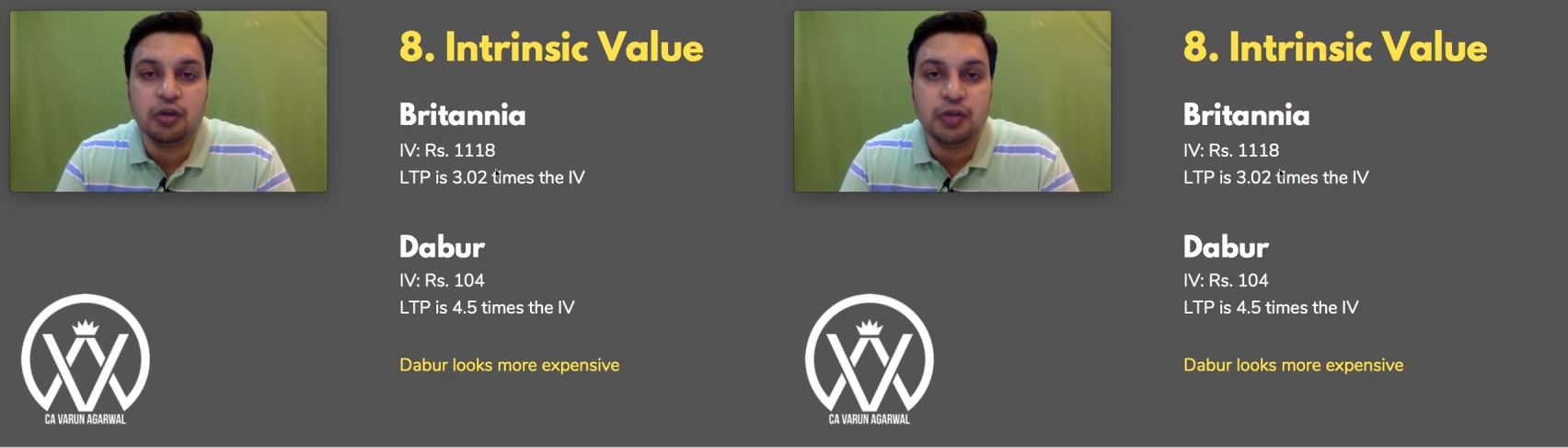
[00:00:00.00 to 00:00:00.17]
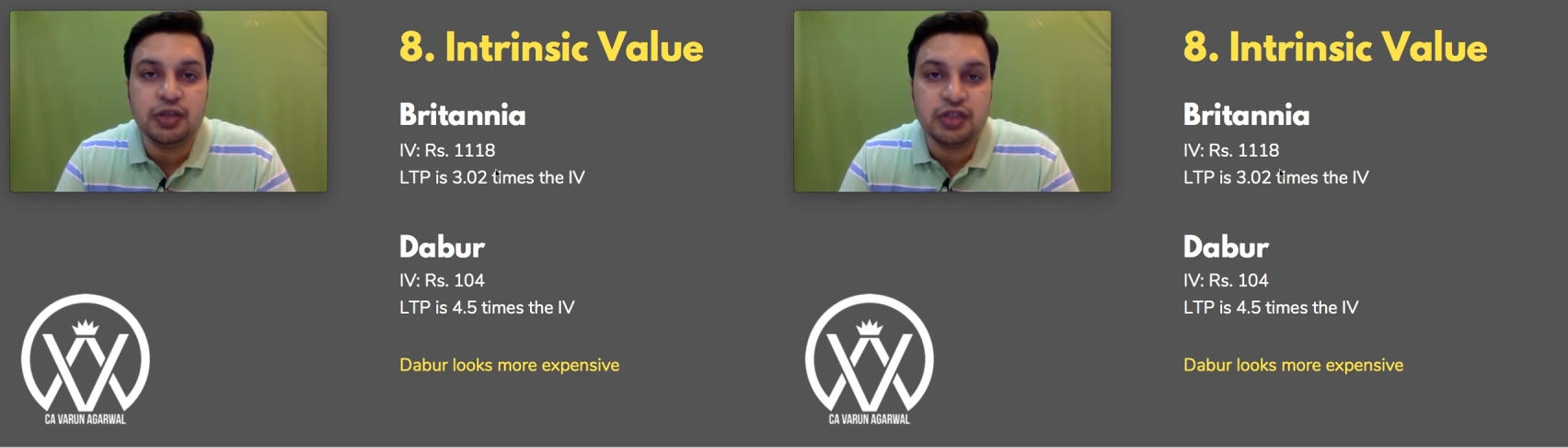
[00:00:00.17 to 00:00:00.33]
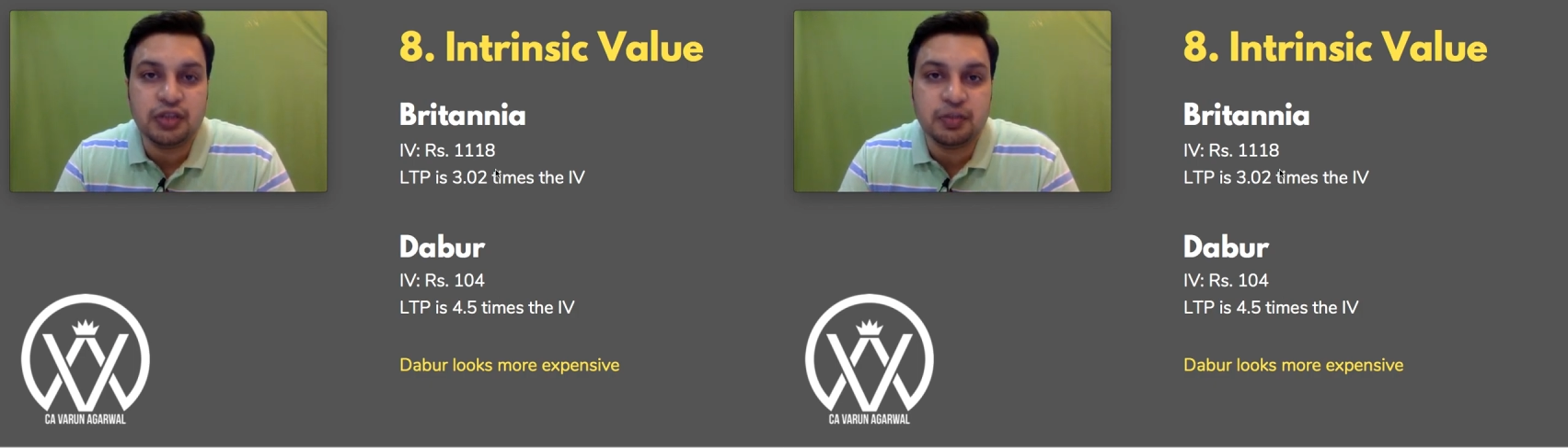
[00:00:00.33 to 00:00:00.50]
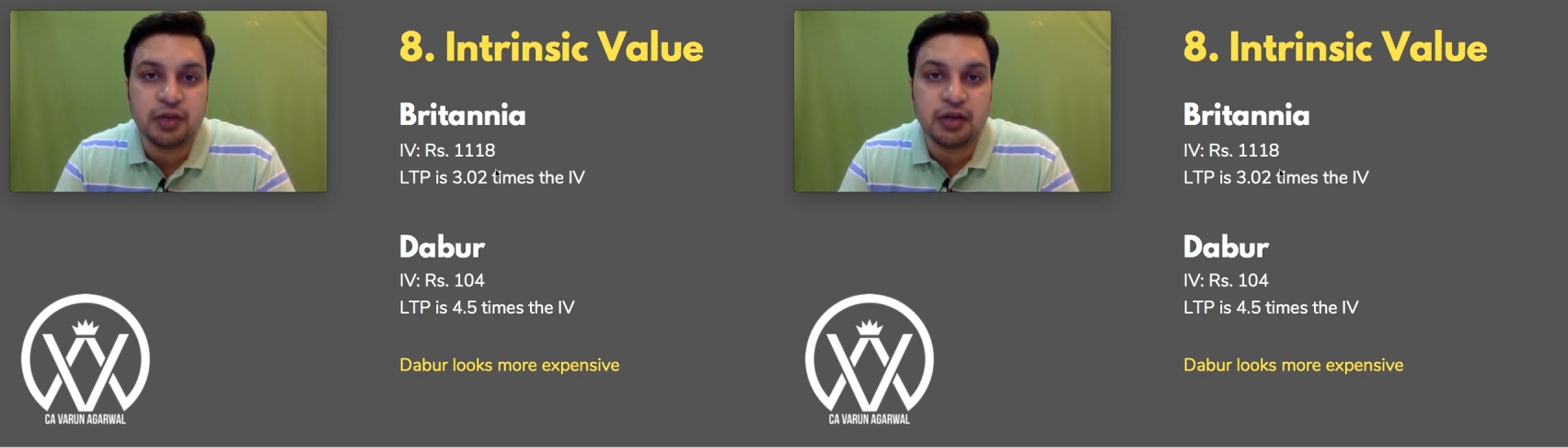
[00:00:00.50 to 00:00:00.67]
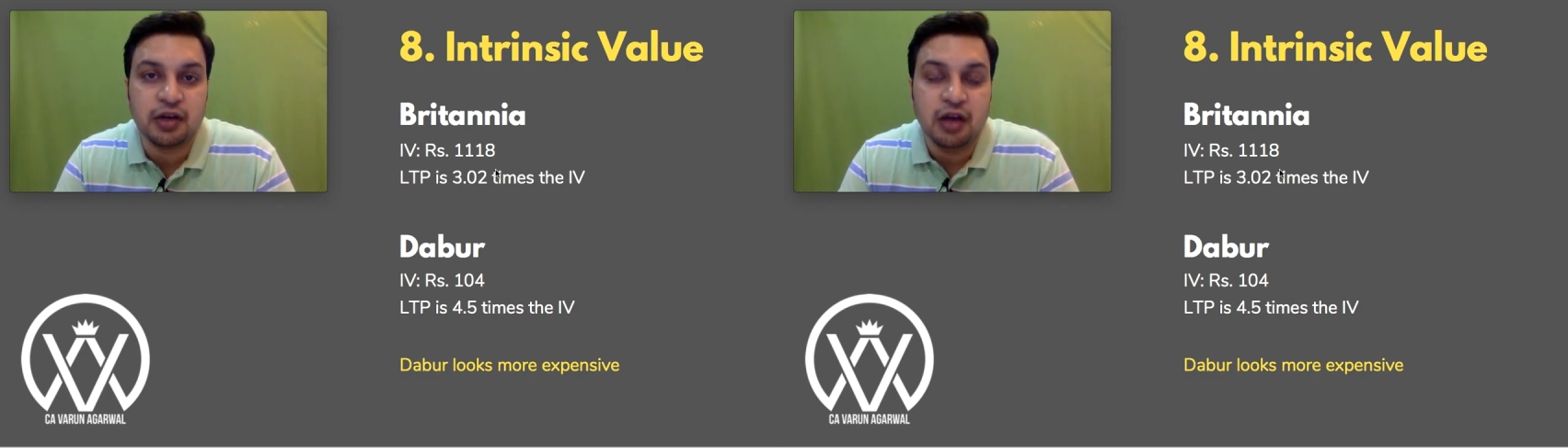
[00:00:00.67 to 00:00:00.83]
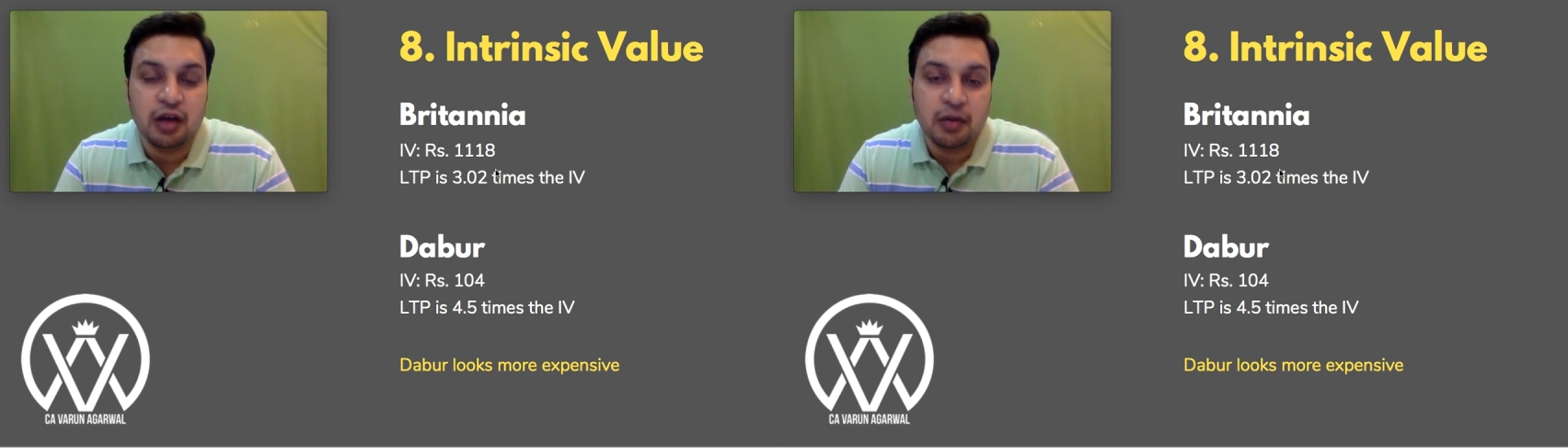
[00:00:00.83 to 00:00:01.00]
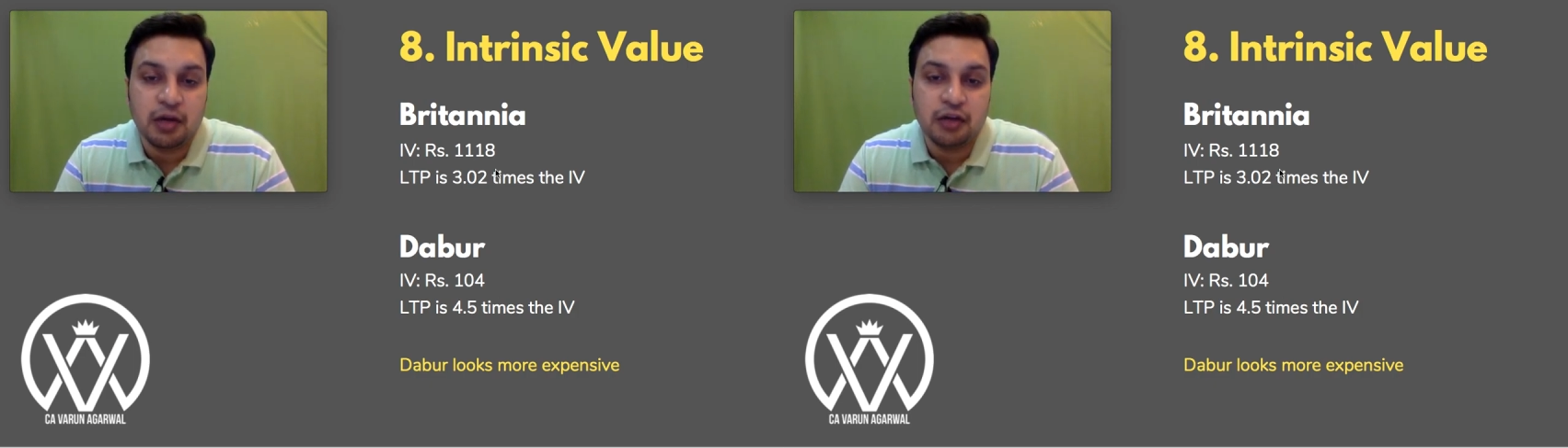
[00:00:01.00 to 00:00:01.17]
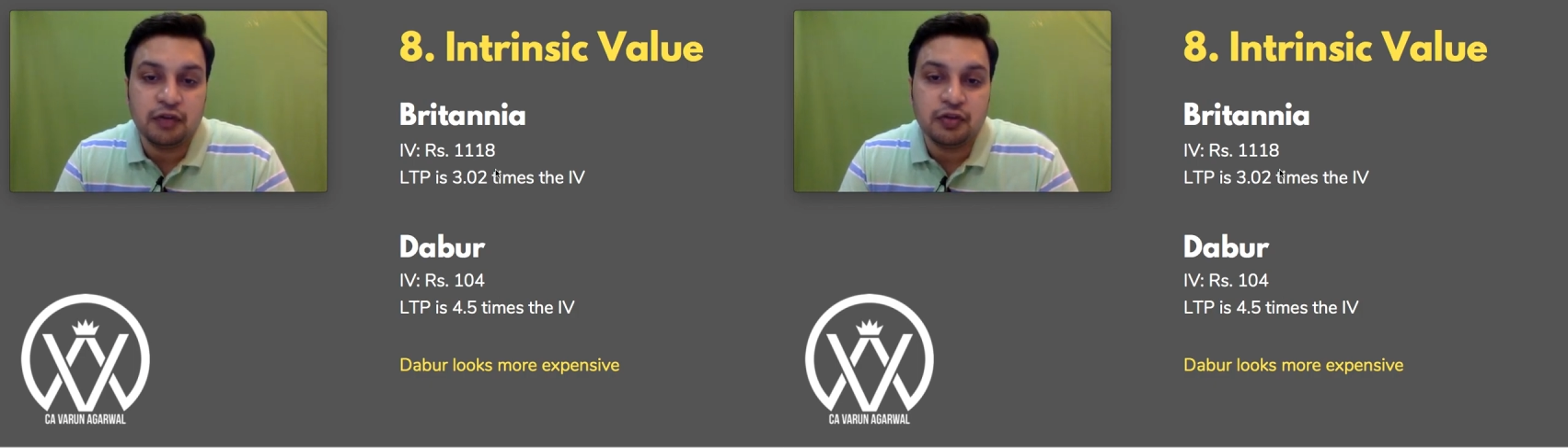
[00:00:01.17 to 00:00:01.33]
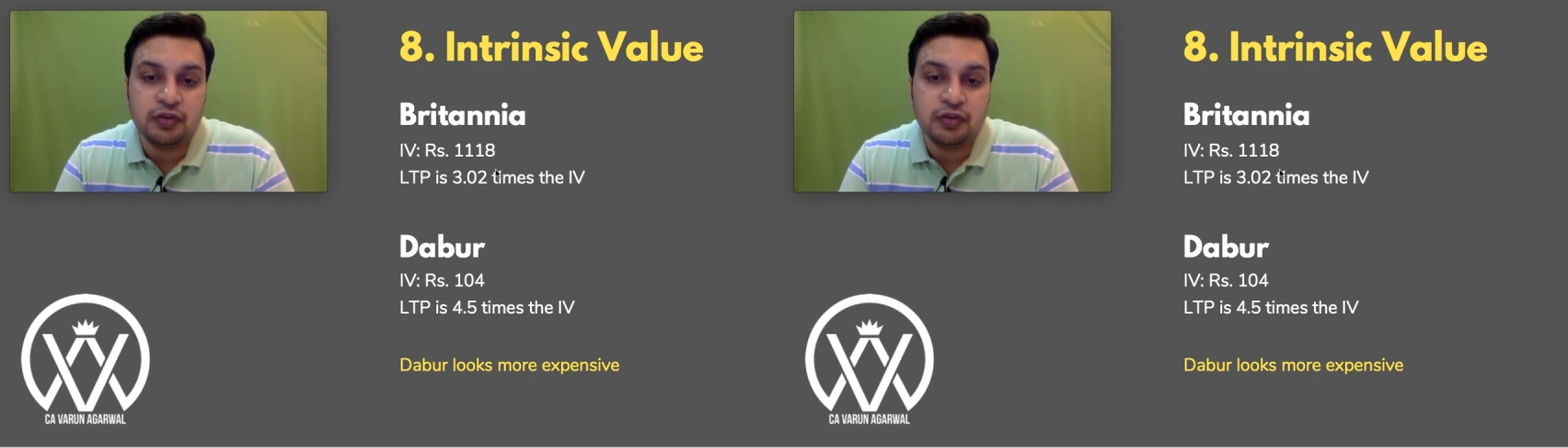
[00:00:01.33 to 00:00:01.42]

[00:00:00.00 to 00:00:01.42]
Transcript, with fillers: to be cheaper. But if you